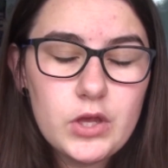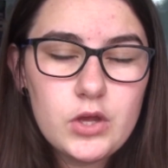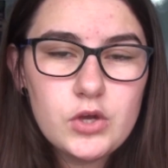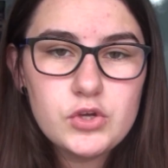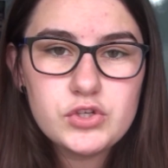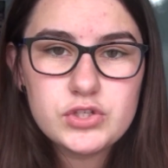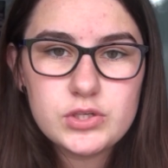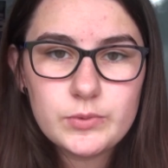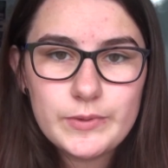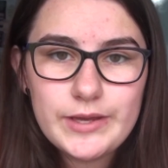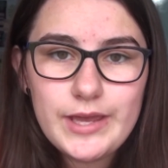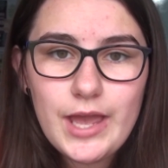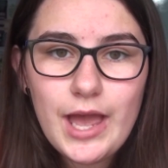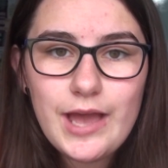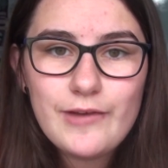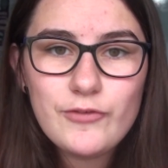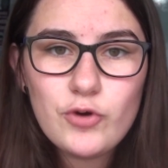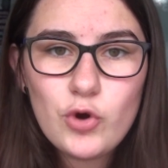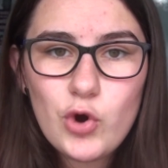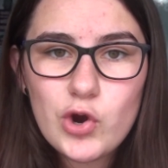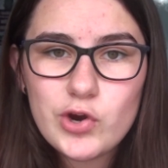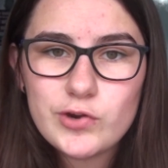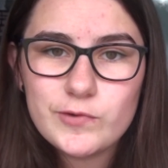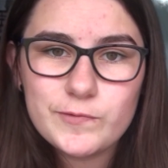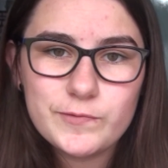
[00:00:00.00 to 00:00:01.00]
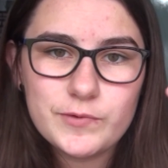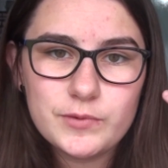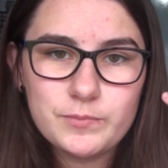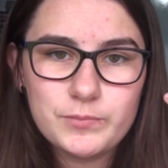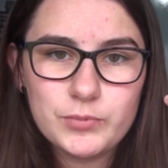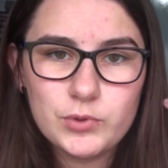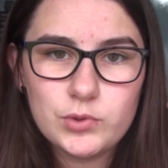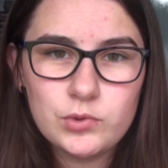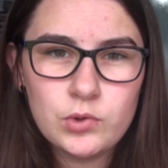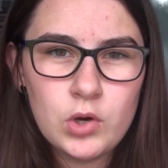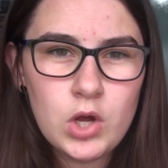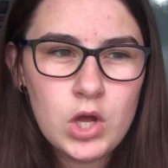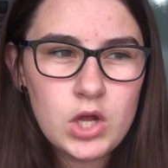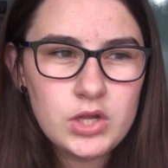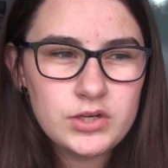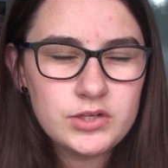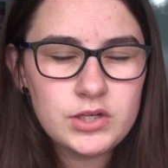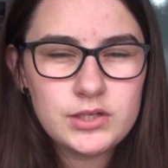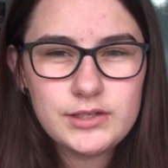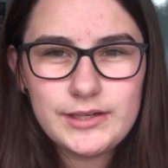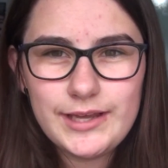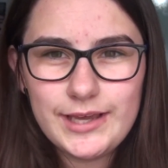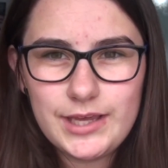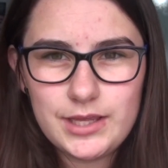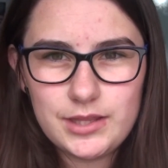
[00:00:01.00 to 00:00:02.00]
So we have our own football,
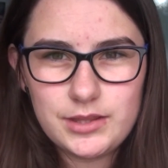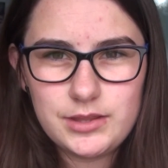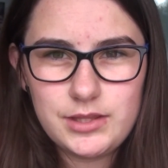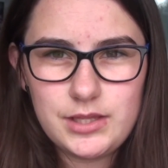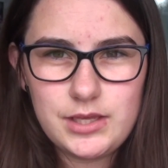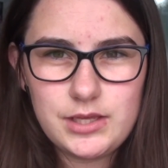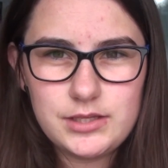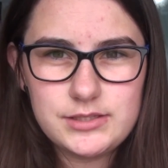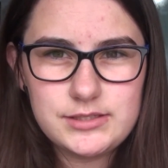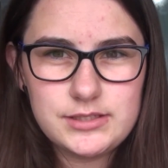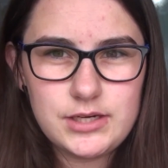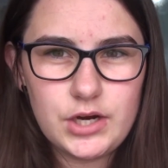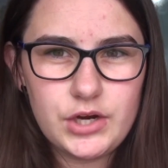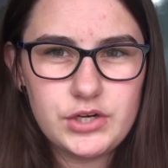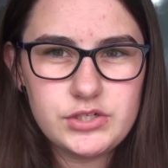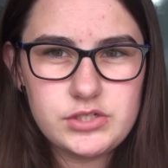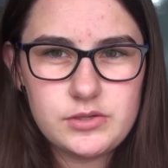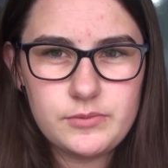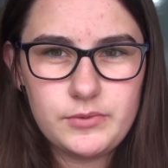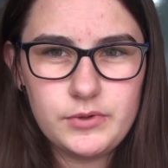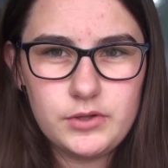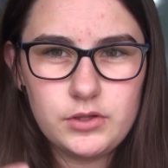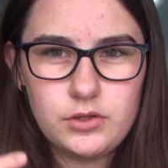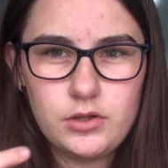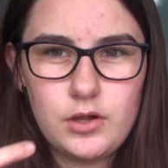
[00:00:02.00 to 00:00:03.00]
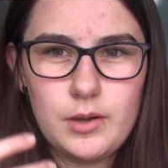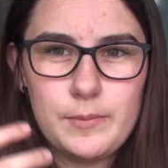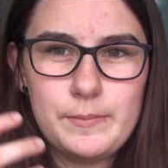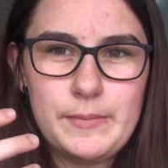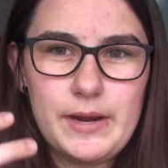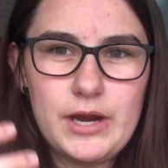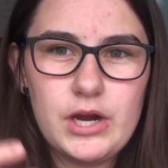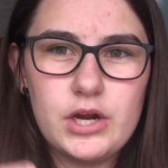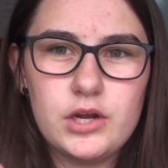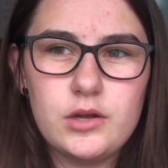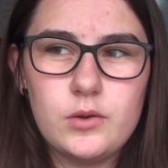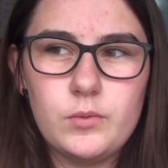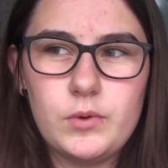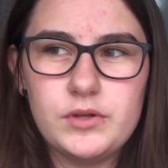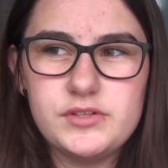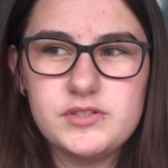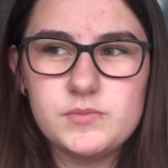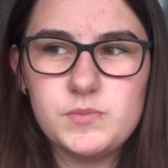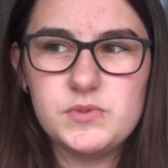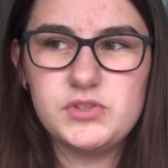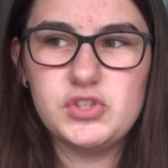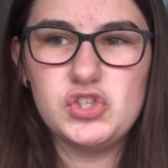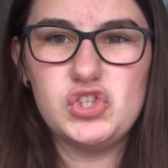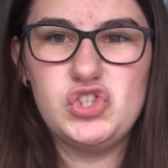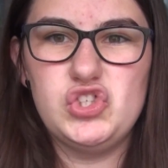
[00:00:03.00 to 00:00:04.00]
not like the stereotypical American ones
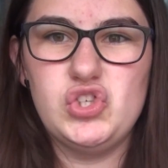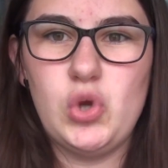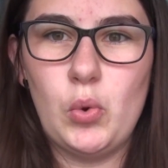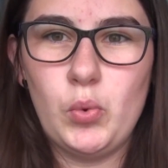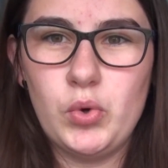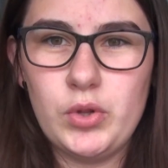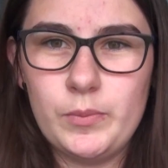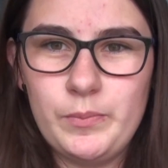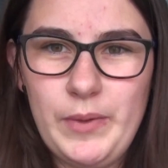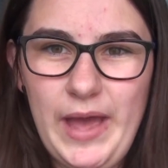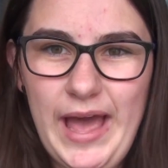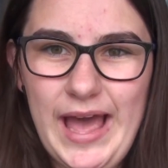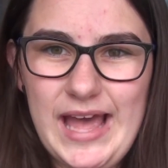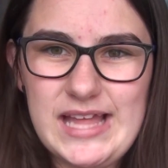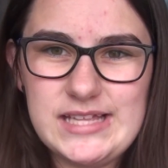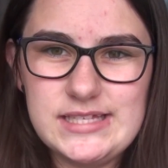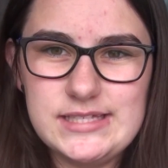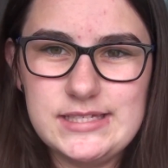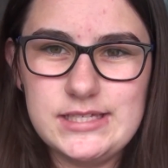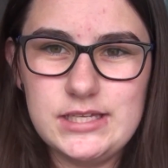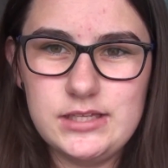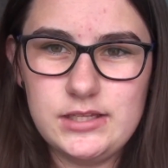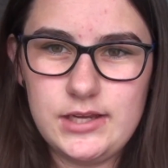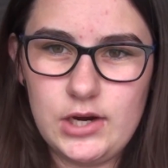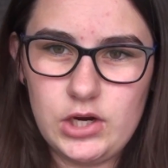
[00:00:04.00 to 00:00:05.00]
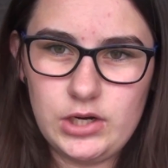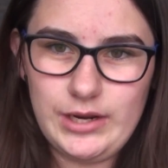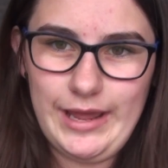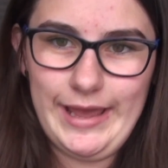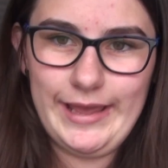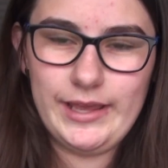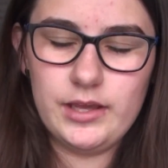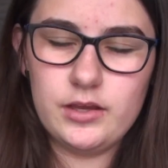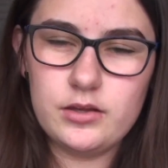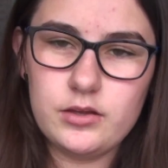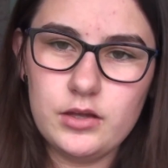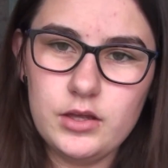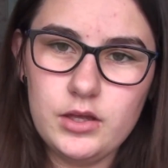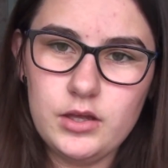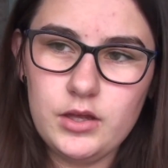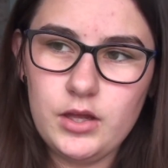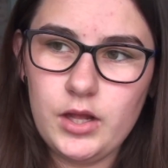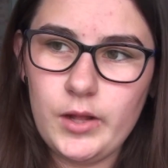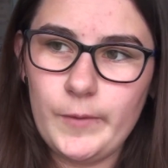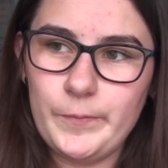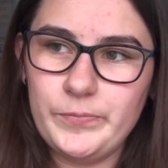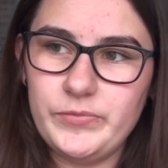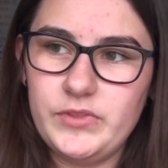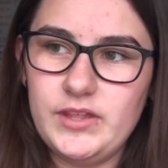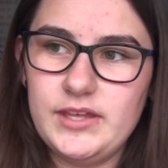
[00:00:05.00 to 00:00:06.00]
with the shoulder pads and they're like
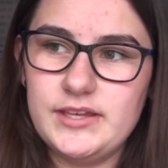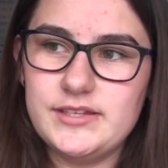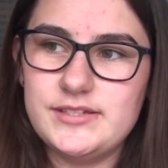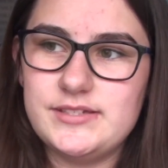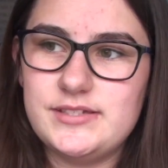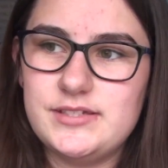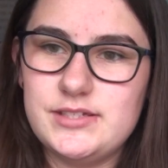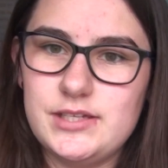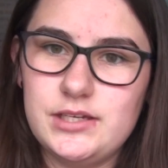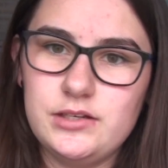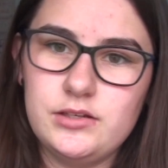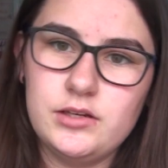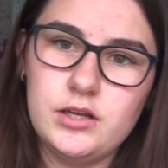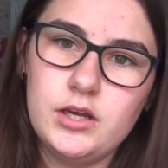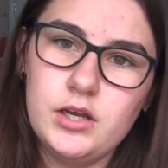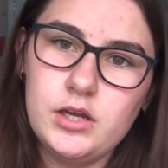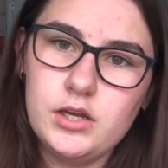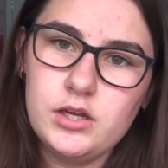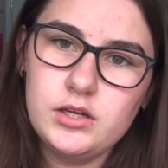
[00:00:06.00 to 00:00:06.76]
this, and